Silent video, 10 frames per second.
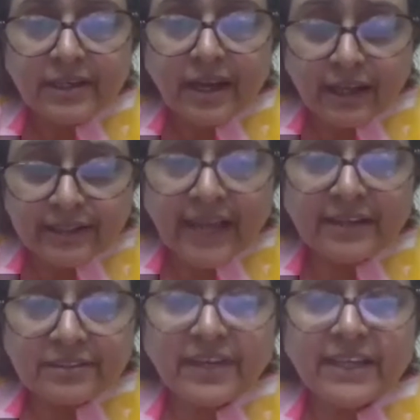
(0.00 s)
And
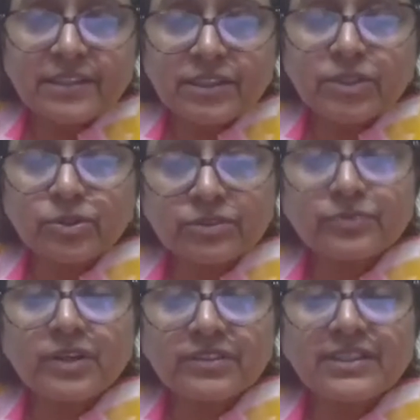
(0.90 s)
that is why the dose
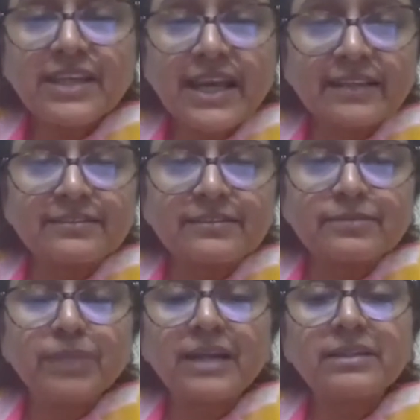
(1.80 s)
was less.
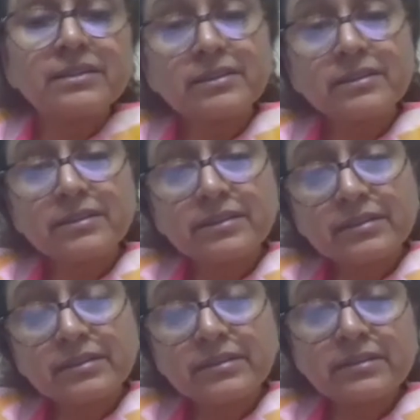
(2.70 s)
But
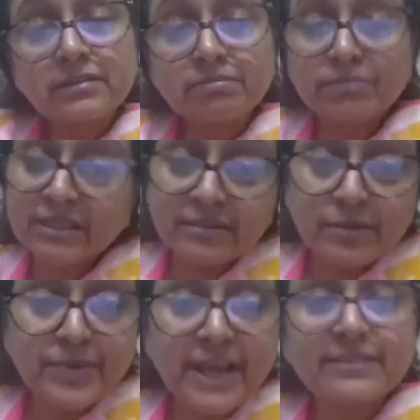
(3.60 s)

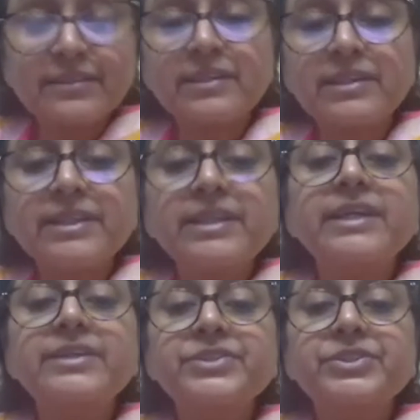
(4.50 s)

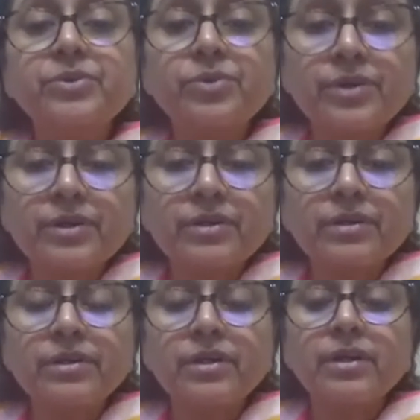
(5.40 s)
surprisingly, it showed
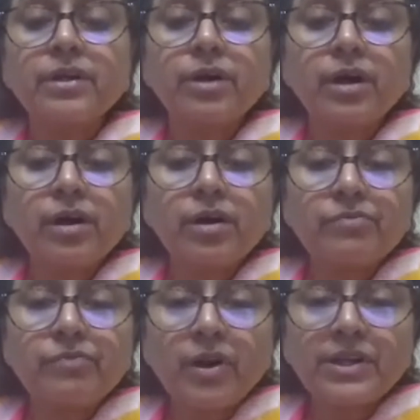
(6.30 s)

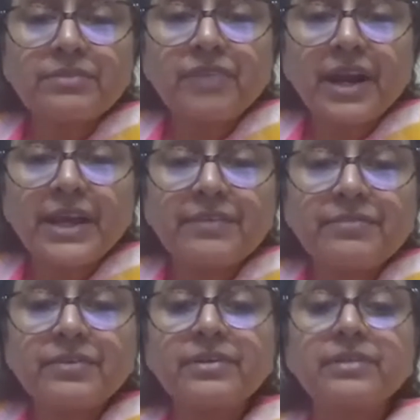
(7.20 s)

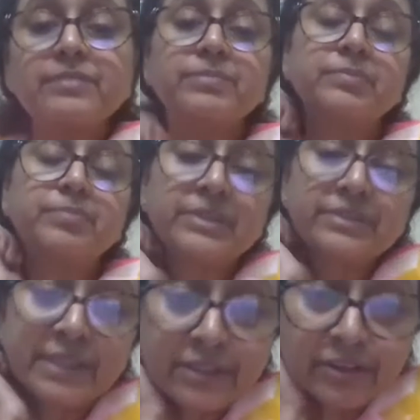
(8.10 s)

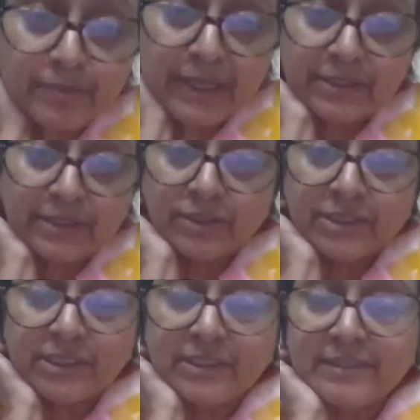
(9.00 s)
45% of
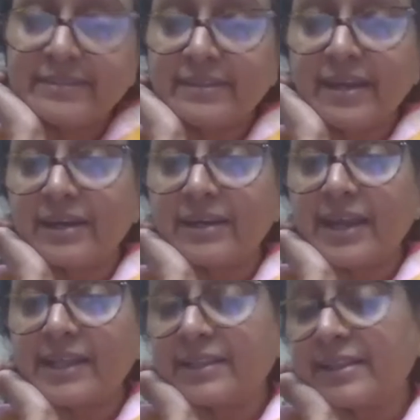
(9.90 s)
pathological CR,
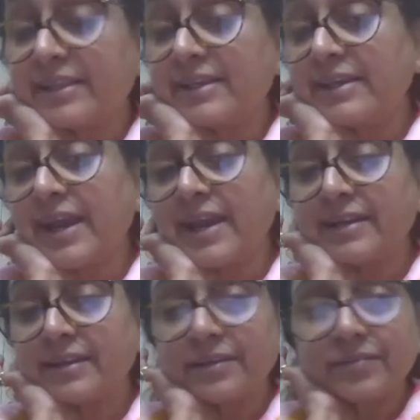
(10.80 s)
and they
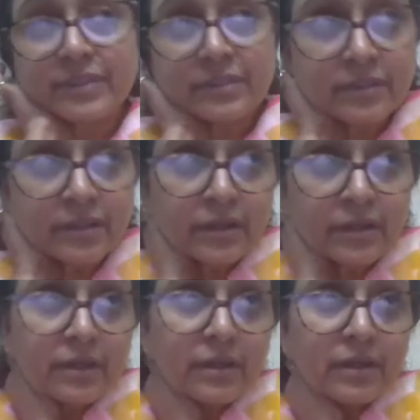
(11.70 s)
had given
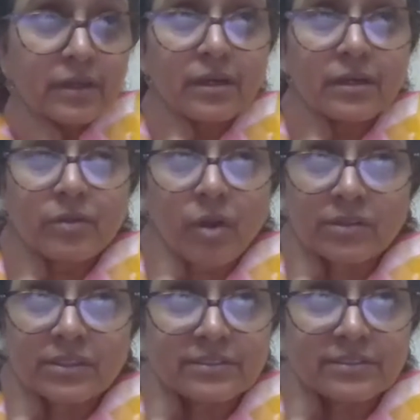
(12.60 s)

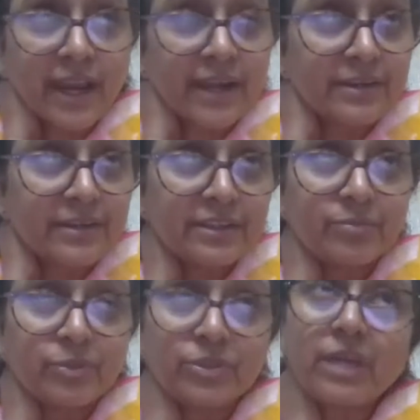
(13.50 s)
not the standard
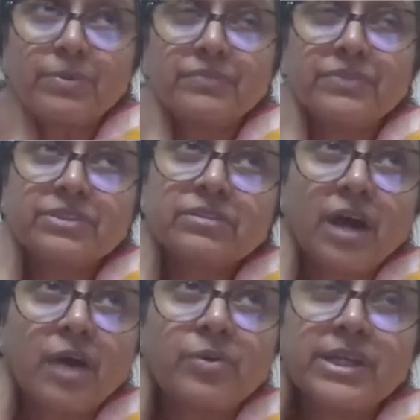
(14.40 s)
chemotherapy which is
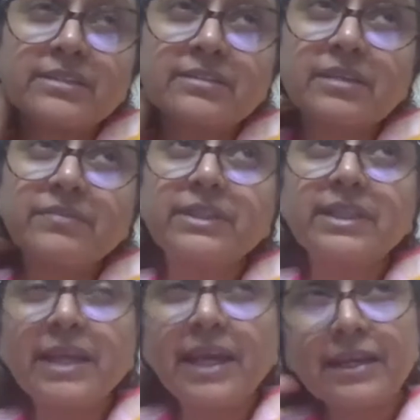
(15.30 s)
nowadays given.
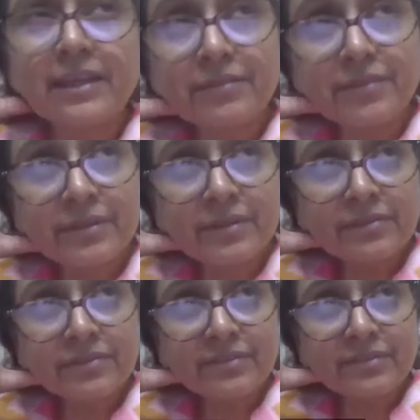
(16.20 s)
They had given
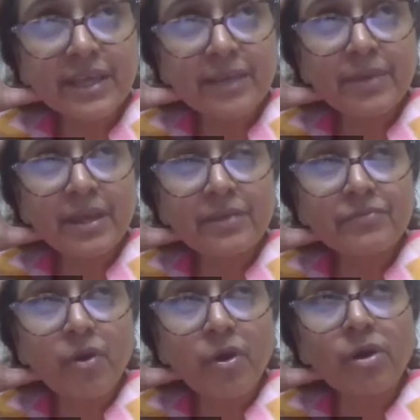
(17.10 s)

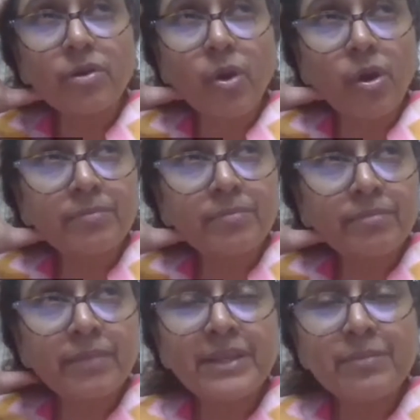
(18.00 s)
CMF or
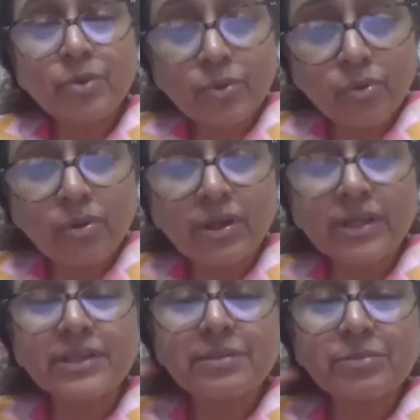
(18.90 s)
many more
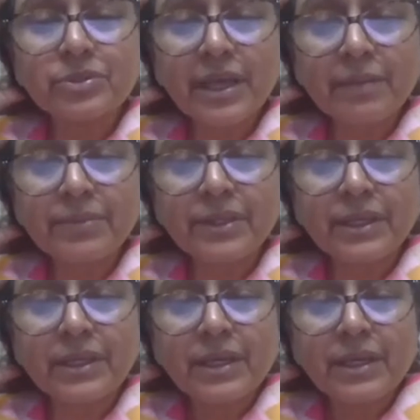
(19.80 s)
older
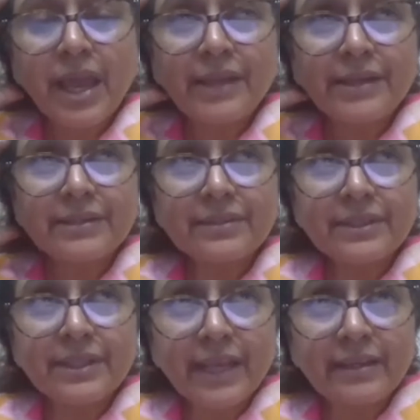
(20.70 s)
chemotherapy, and it is a
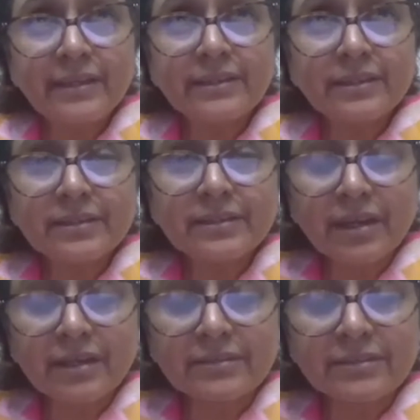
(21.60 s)
10-year
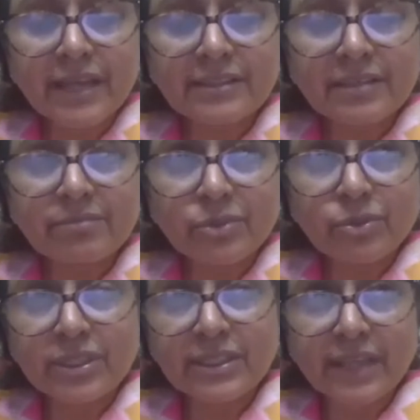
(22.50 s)
results. I think
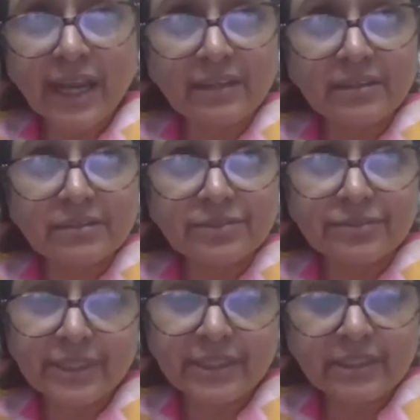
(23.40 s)
more than that,
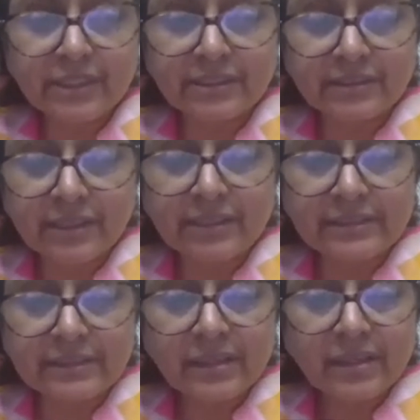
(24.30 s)
15-year
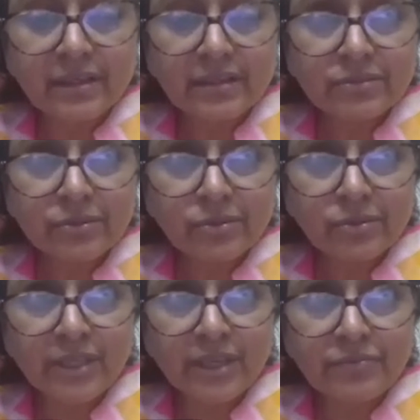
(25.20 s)
results.
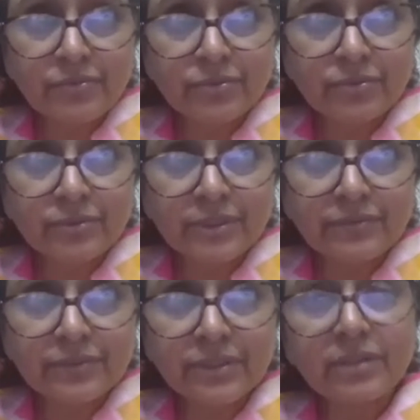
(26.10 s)
So therefore,
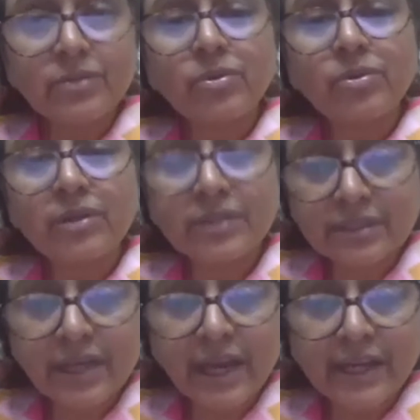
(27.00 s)
even the
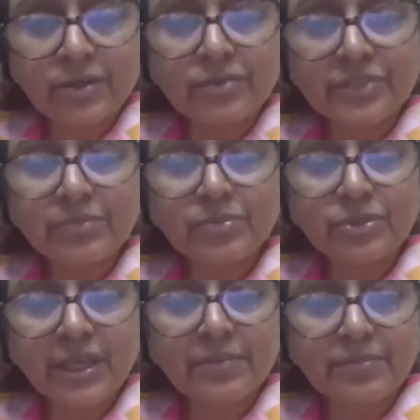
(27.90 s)
older kind of
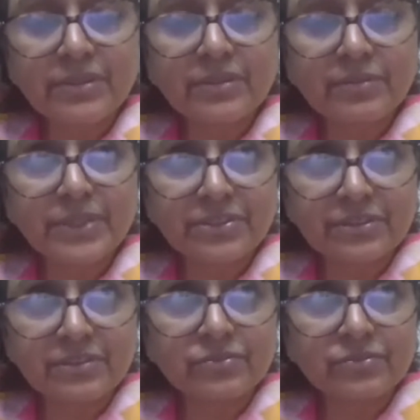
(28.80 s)
chemotherapy
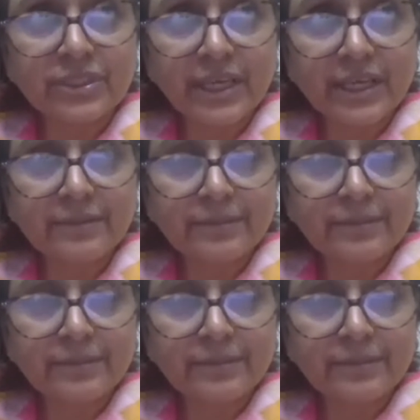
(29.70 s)
patients were there.